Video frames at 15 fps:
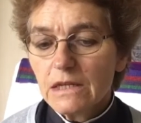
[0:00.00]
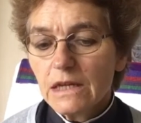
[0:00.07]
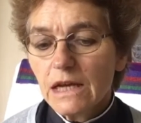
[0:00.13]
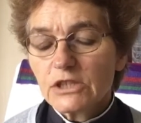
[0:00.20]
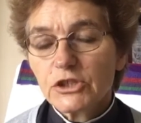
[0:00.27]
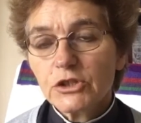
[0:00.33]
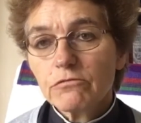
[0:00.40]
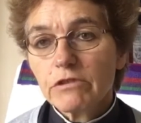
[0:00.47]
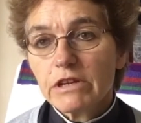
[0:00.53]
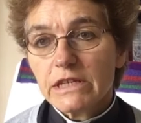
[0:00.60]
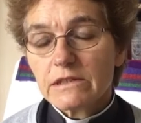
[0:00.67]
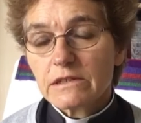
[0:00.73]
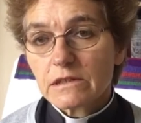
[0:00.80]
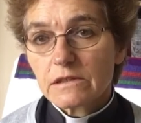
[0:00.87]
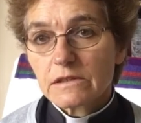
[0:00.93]
As you
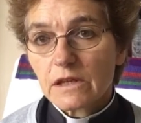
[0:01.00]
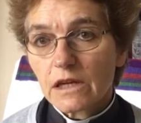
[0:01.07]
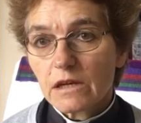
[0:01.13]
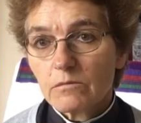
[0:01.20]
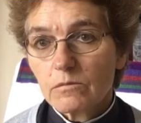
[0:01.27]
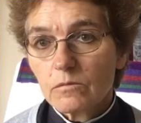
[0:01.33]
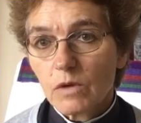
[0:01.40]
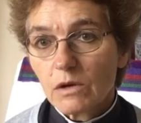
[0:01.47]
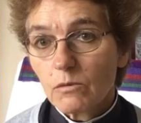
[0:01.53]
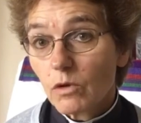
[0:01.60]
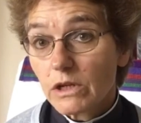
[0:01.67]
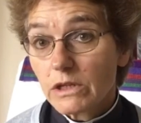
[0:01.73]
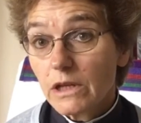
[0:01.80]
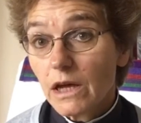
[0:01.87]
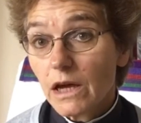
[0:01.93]
read Psalm
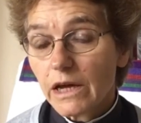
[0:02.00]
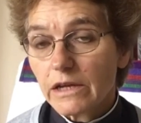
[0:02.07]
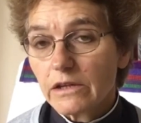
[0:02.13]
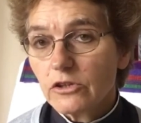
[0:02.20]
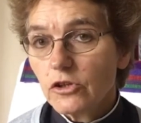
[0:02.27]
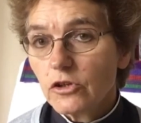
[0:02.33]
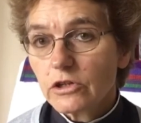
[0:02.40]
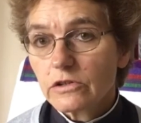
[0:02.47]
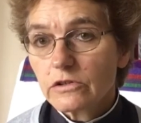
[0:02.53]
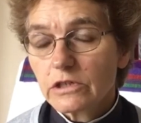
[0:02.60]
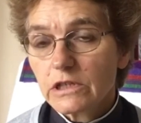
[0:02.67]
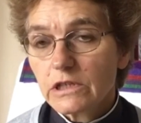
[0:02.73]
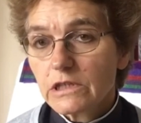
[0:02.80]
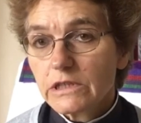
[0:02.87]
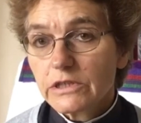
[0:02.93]
119, you could
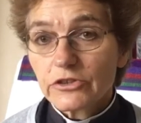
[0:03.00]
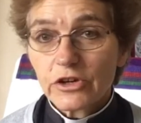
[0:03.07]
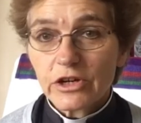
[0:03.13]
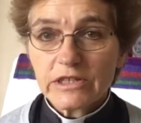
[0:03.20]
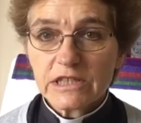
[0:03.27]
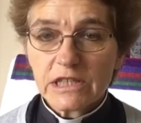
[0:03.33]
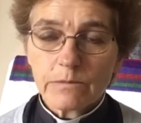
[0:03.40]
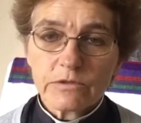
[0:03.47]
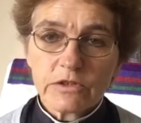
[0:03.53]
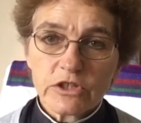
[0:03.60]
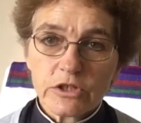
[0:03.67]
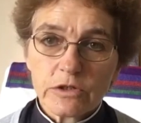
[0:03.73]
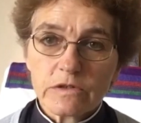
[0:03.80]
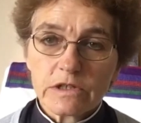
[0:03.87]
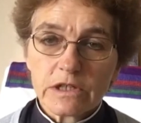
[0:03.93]
try
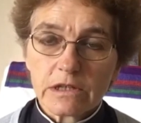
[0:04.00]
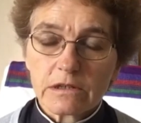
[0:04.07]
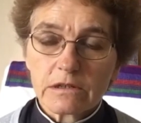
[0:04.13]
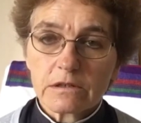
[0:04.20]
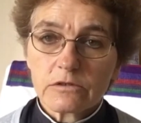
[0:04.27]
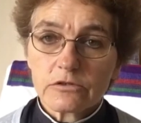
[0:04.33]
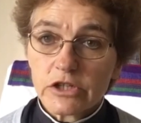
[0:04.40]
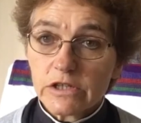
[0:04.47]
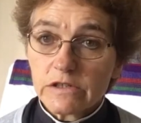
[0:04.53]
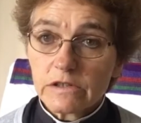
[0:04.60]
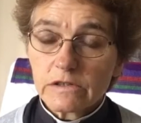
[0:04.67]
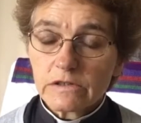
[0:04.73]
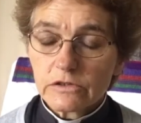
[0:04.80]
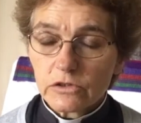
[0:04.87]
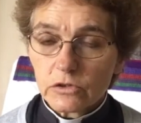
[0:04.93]
substituting
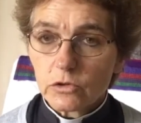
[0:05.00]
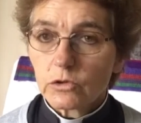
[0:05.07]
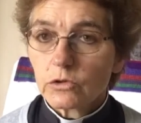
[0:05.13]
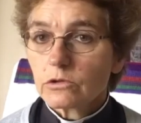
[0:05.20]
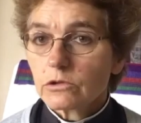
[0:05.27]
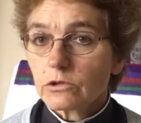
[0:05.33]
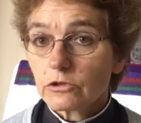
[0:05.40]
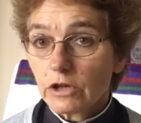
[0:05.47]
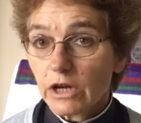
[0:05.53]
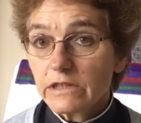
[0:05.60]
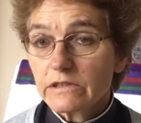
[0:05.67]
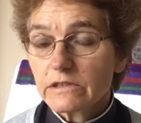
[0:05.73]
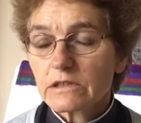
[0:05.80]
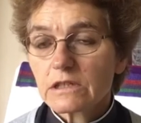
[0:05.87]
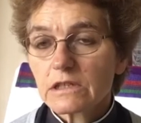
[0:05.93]
Jesus or
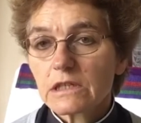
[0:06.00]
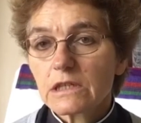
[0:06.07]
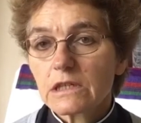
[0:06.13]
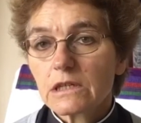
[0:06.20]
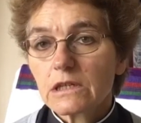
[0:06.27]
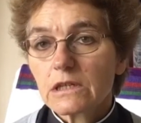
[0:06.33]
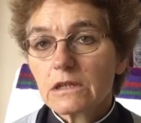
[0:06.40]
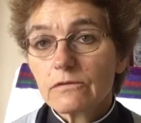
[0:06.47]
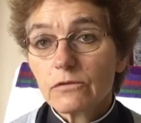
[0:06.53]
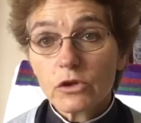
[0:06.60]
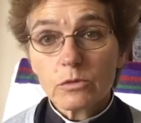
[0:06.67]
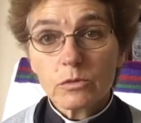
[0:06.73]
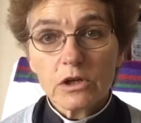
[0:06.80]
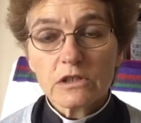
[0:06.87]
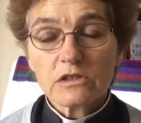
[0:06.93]
Christ for
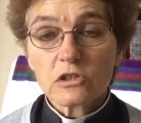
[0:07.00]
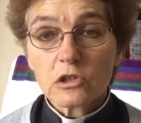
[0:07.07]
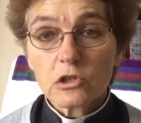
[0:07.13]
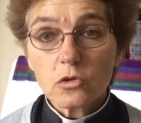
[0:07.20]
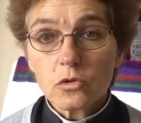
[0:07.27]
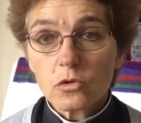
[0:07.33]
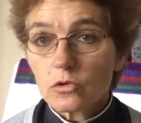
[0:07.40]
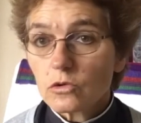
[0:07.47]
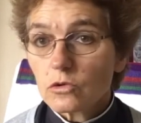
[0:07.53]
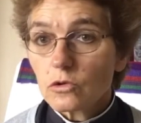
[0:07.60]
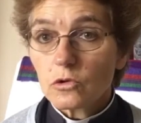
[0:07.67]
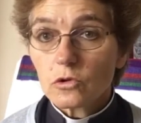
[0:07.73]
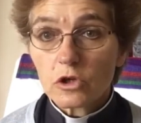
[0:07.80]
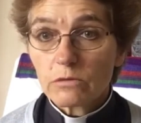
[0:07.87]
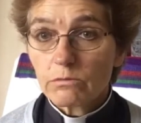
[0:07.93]
the words law
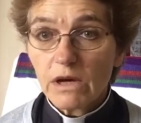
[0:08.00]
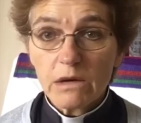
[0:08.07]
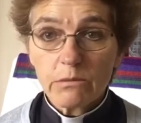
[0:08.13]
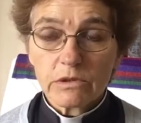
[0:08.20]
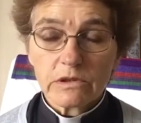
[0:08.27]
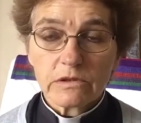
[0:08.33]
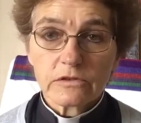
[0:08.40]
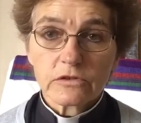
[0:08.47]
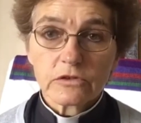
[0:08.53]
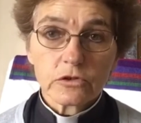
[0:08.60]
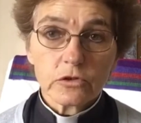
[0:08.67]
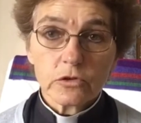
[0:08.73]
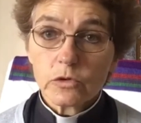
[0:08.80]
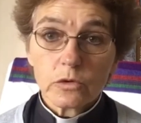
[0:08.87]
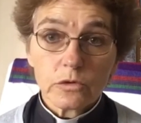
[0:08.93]
or commandment
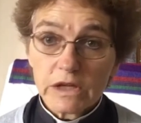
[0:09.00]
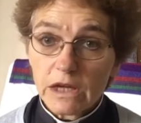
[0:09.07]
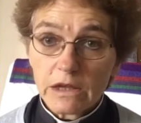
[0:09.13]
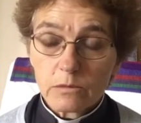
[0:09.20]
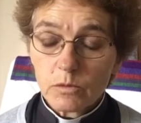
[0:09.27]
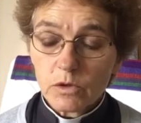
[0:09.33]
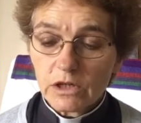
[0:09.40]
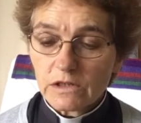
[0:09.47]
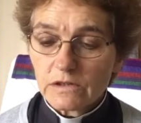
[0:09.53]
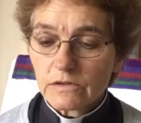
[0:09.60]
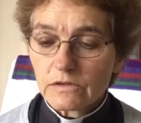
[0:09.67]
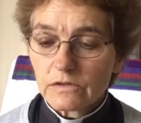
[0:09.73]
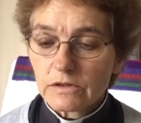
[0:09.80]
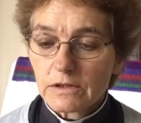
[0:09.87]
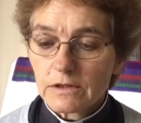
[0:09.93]
or the other
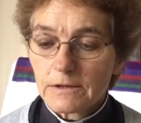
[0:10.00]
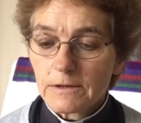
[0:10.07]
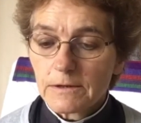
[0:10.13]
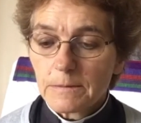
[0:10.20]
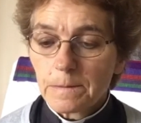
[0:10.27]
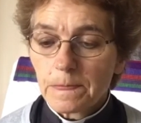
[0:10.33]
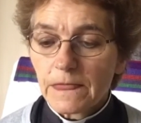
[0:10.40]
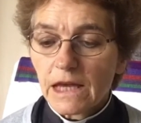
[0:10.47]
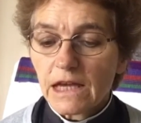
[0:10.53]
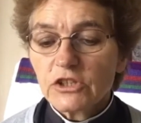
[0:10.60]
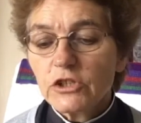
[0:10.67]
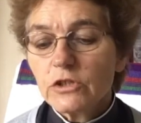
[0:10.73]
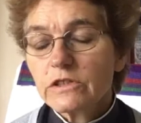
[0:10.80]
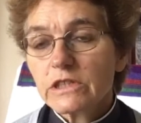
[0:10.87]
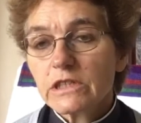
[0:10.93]
words,
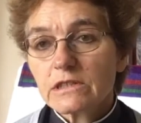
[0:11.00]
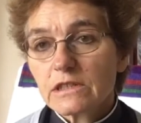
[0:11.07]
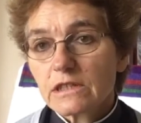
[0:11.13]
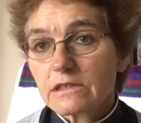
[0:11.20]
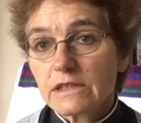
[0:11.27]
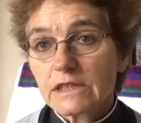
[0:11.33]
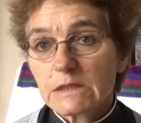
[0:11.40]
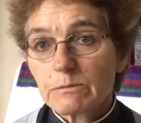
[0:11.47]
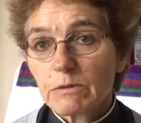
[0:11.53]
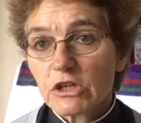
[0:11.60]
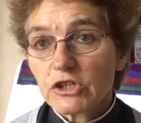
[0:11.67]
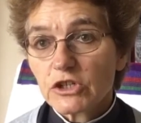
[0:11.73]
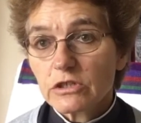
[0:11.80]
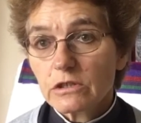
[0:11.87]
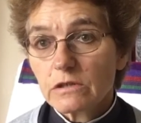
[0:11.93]
and use it as an
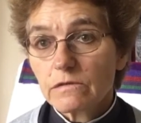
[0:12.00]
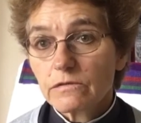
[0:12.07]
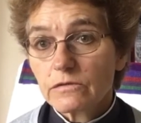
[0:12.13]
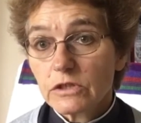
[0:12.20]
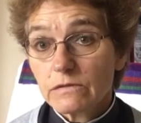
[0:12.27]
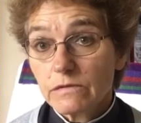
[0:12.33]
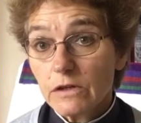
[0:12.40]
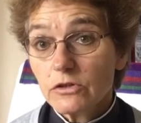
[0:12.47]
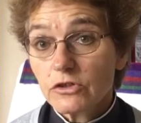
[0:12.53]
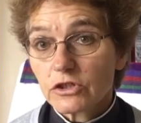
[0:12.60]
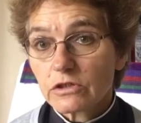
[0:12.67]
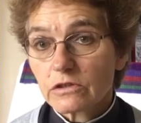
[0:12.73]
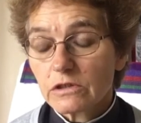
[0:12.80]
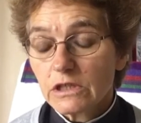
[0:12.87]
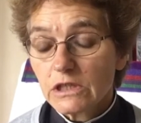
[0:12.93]
expression of
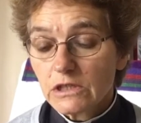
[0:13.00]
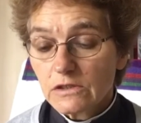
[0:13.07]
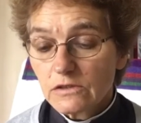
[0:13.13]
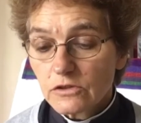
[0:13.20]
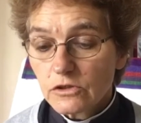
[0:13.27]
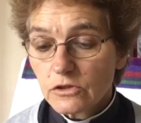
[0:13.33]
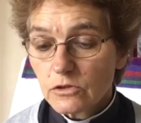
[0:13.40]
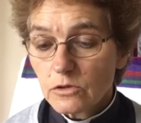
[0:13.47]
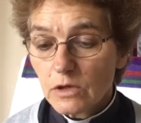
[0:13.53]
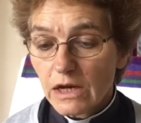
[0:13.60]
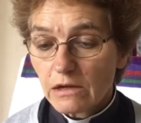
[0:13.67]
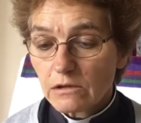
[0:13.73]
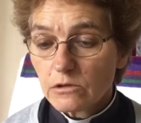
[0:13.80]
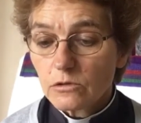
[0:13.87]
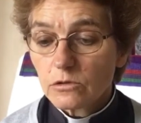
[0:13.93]
devotion to
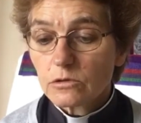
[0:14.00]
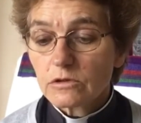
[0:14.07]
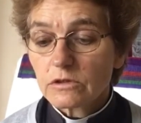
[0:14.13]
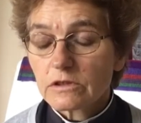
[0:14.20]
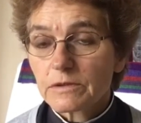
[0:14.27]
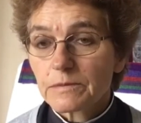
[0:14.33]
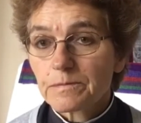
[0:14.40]
our Lord.